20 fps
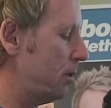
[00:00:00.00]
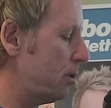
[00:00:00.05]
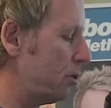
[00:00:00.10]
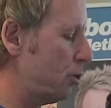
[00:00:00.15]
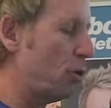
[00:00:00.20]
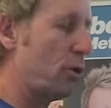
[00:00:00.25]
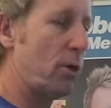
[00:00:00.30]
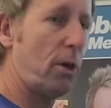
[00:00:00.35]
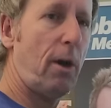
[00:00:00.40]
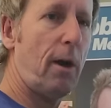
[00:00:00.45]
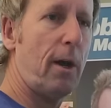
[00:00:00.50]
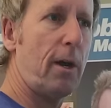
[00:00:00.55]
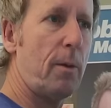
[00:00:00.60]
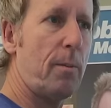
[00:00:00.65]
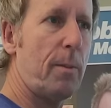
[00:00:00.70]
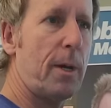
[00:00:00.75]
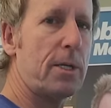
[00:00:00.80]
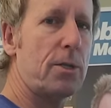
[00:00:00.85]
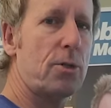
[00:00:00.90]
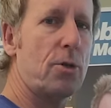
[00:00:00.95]

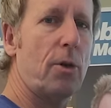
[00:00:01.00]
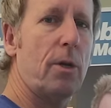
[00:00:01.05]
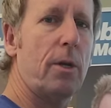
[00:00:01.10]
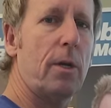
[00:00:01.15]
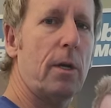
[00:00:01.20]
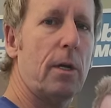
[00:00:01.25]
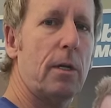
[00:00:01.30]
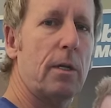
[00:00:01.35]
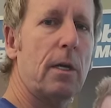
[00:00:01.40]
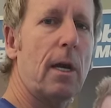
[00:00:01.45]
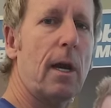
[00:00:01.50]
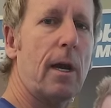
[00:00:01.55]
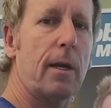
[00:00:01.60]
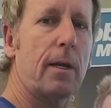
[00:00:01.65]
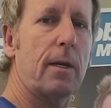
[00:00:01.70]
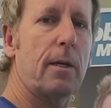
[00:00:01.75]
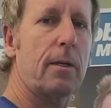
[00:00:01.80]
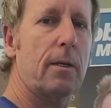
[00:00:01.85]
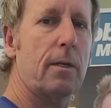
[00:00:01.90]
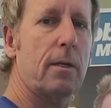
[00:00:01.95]
sternocleidomastoid
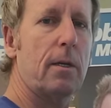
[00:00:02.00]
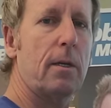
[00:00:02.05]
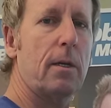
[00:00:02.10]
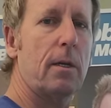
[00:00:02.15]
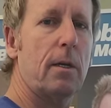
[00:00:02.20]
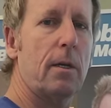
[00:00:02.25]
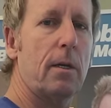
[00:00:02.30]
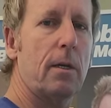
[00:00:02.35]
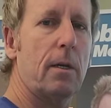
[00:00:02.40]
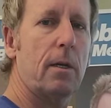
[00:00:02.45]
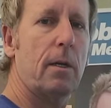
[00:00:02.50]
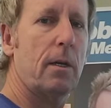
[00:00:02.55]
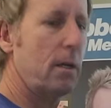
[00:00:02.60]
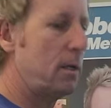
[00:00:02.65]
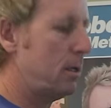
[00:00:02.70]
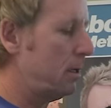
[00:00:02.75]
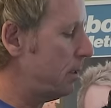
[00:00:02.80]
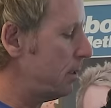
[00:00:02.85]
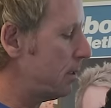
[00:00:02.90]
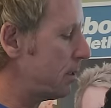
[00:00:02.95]
and
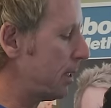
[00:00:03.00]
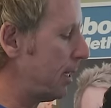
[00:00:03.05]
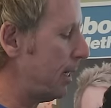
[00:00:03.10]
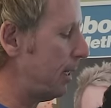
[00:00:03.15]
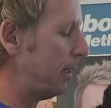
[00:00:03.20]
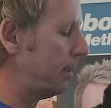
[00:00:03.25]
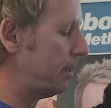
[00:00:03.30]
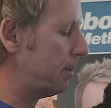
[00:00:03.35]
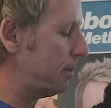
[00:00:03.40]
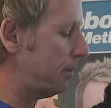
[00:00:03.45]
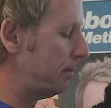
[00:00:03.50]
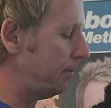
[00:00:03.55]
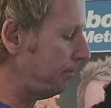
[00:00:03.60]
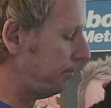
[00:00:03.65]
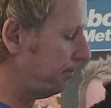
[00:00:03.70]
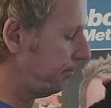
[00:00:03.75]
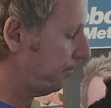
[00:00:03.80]
scalenes.